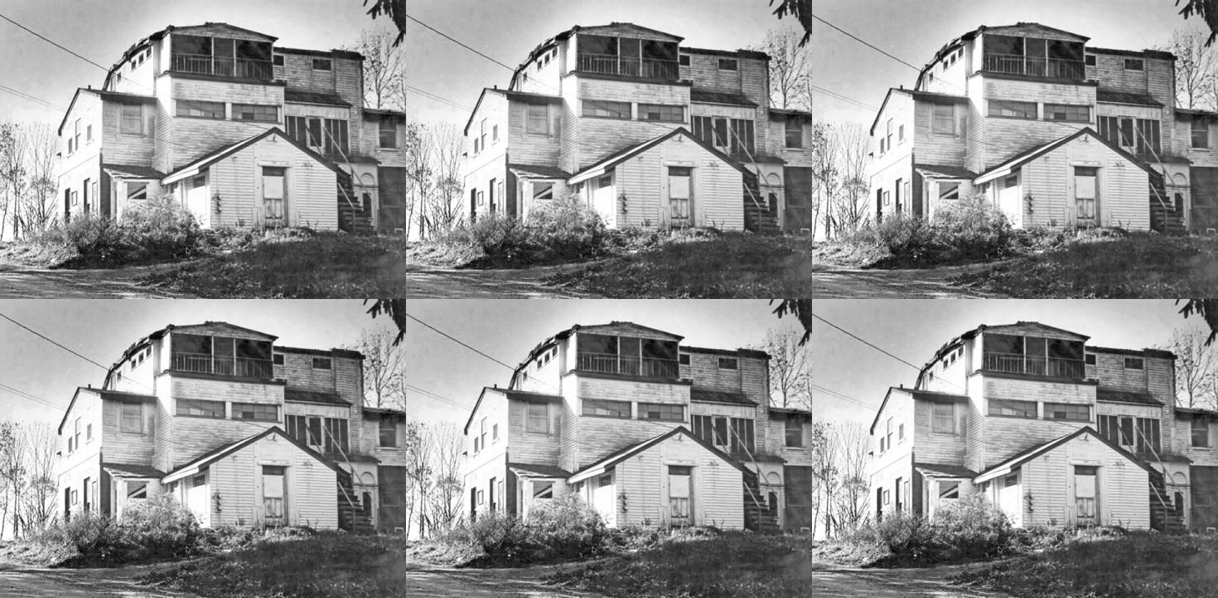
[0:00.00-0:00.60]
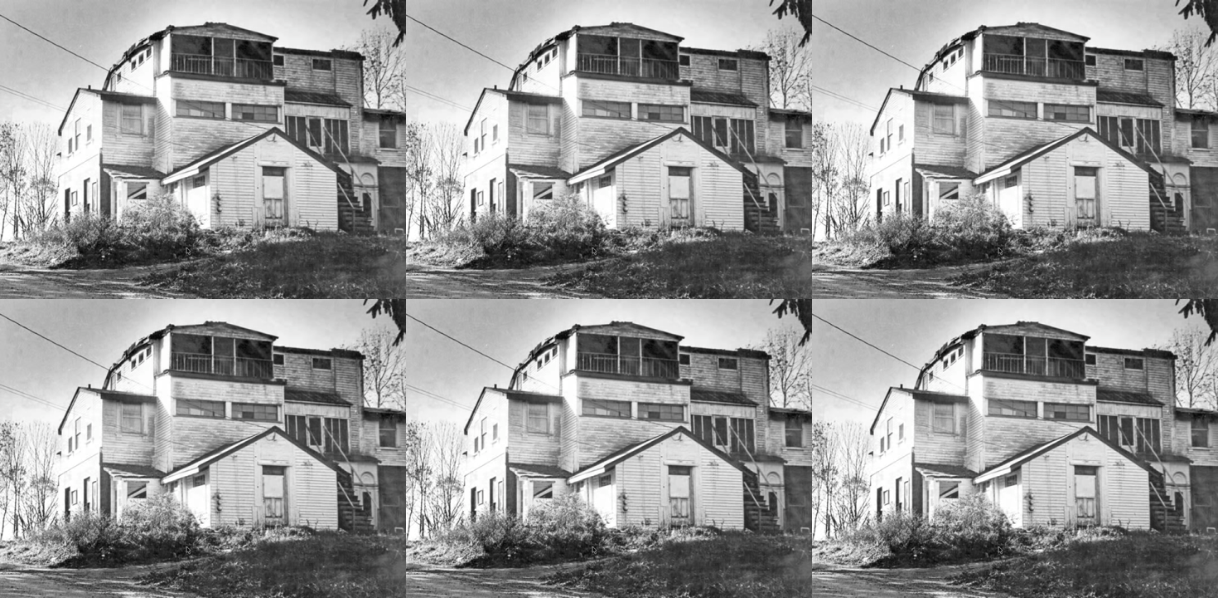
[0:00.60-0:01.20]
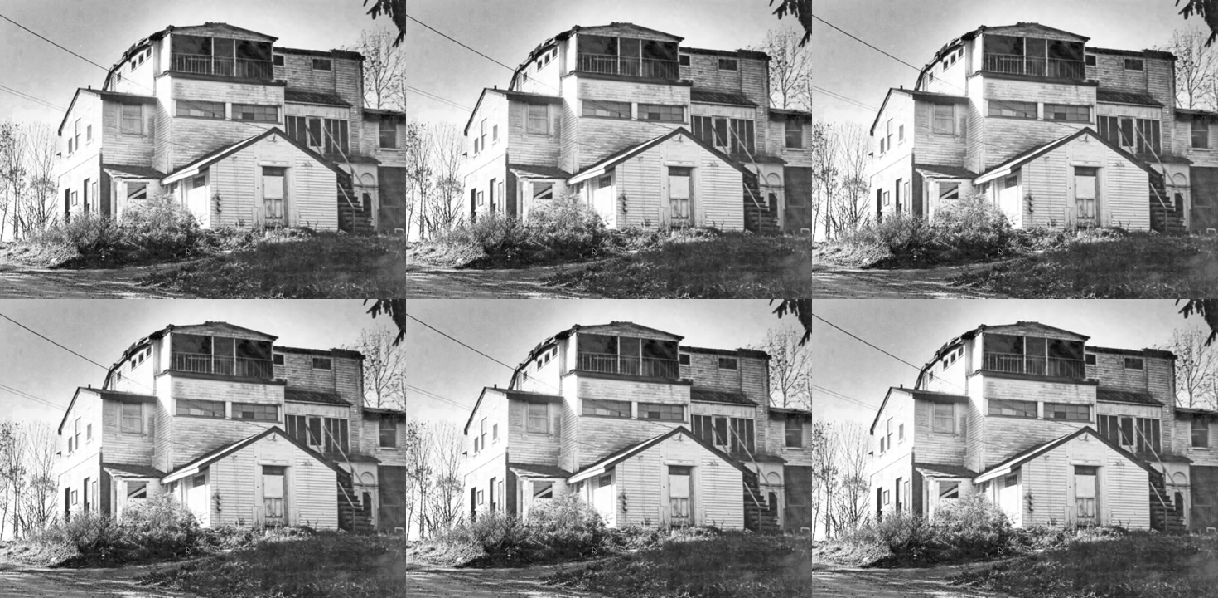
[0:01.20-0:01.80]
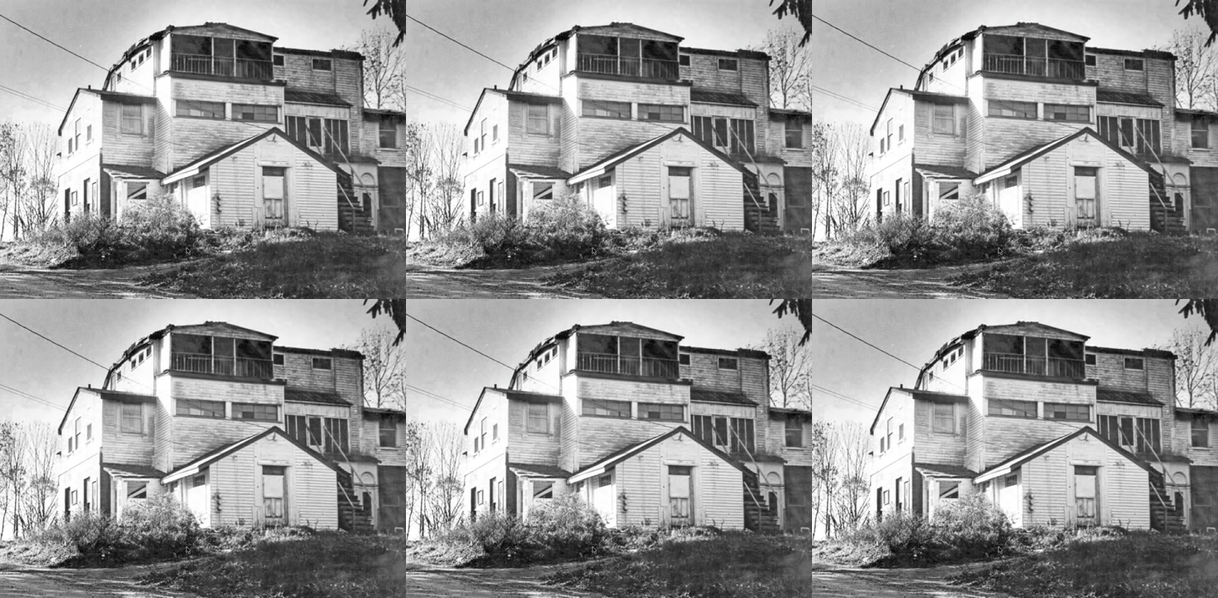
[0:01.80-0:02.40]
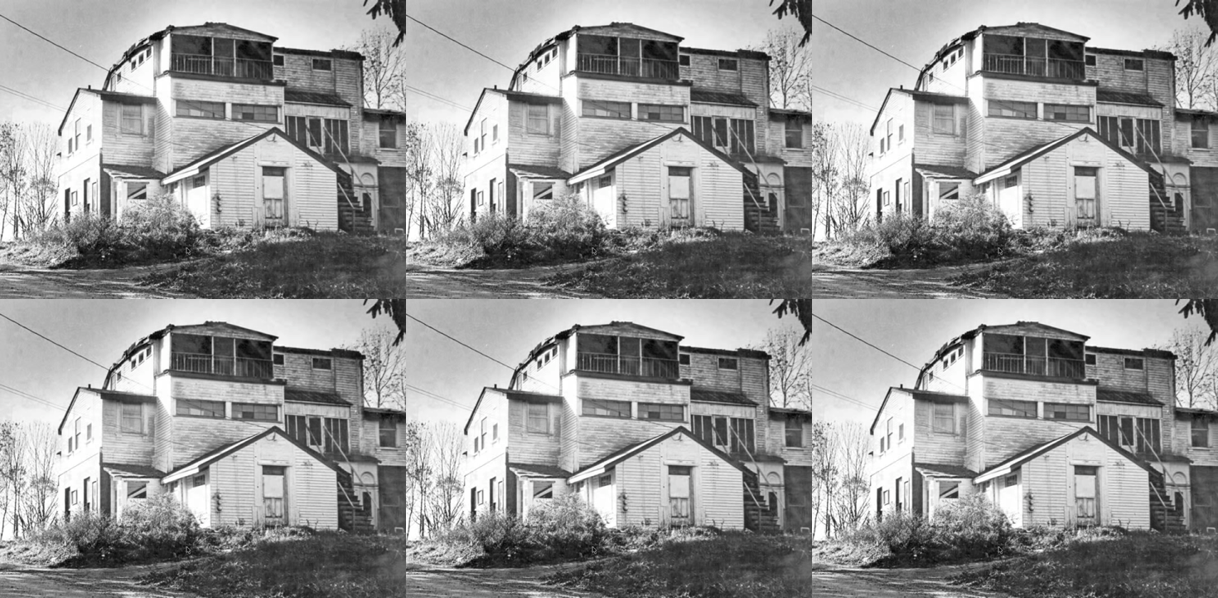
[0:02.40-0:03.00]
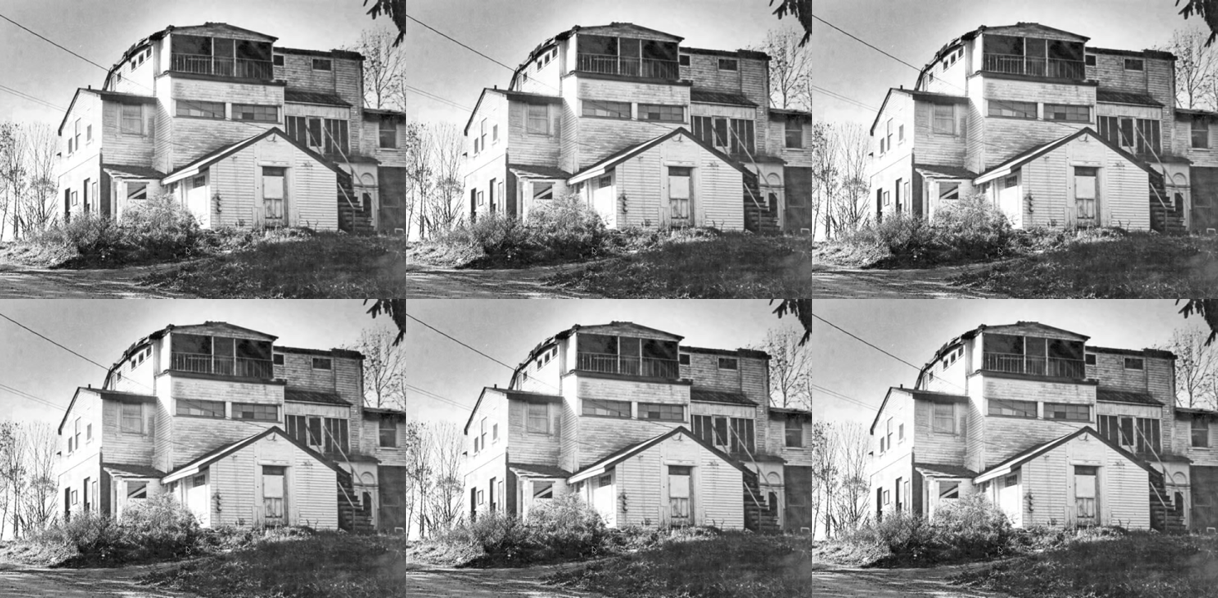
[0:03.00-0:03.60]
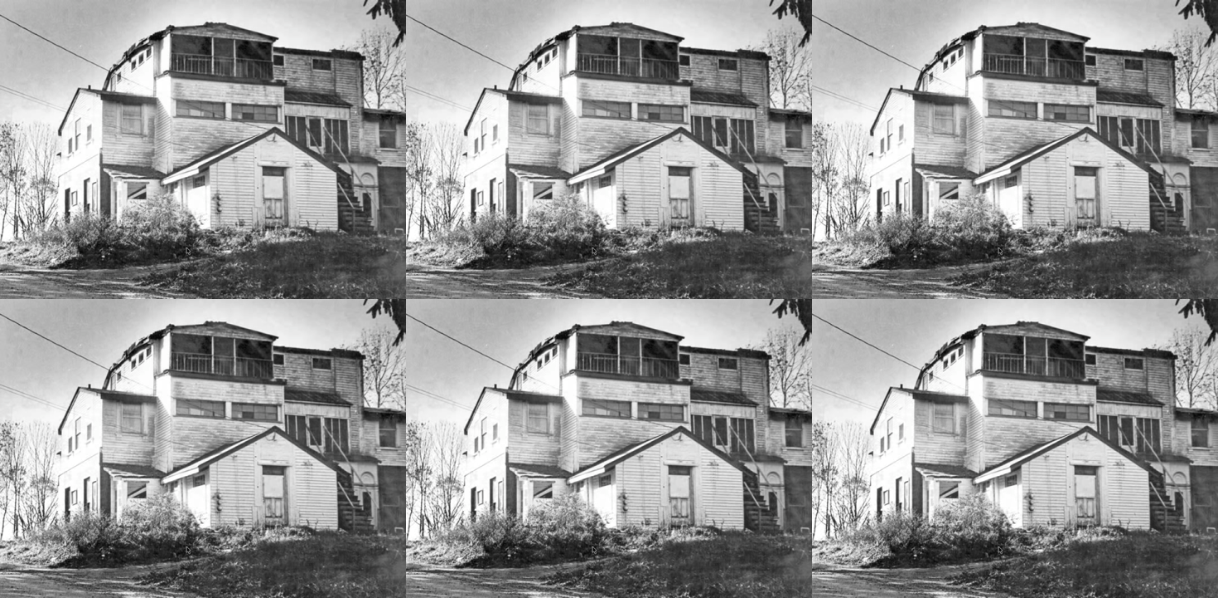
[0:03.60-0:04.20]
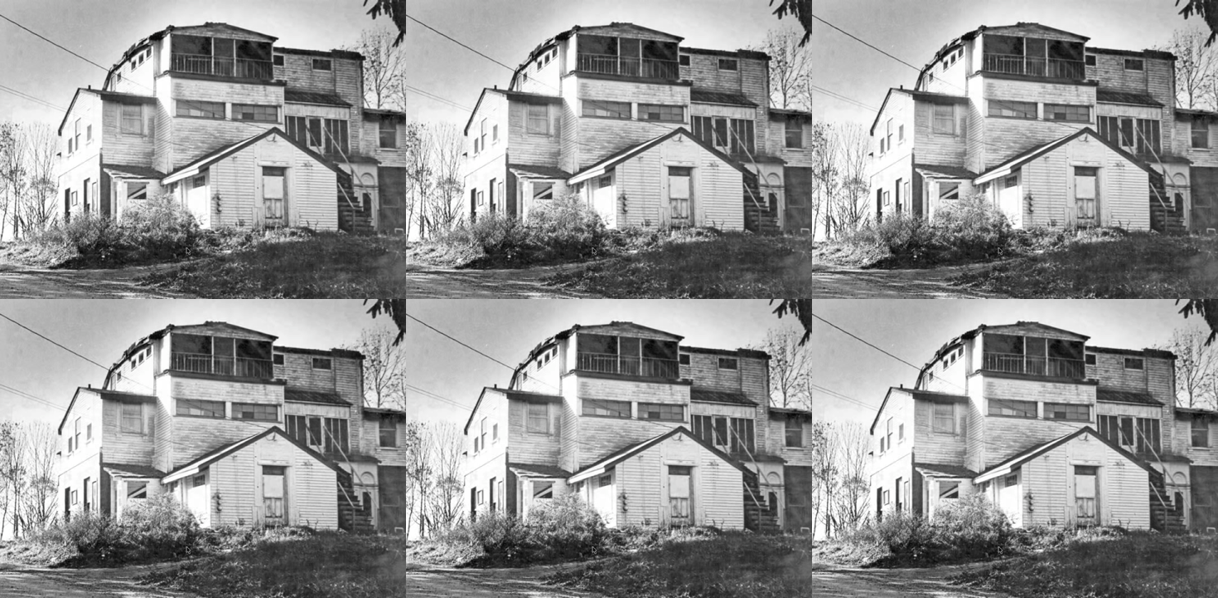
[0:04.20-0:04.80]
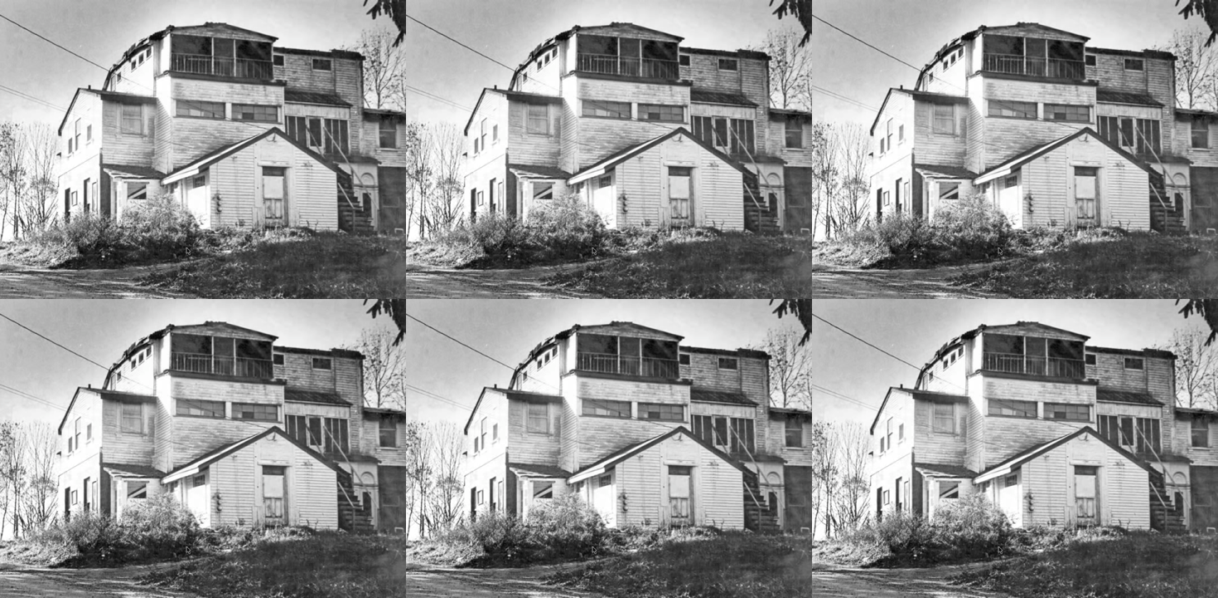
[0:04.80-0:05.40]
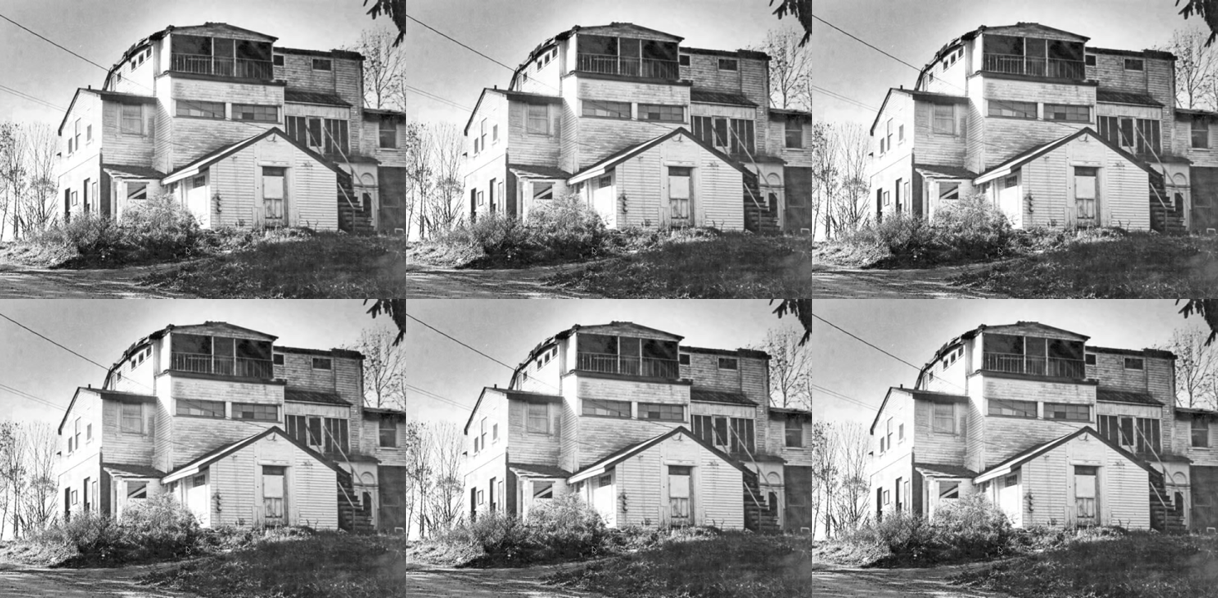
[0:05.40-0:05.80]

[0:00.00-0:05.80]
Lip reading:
Nobody's mouth can be seen.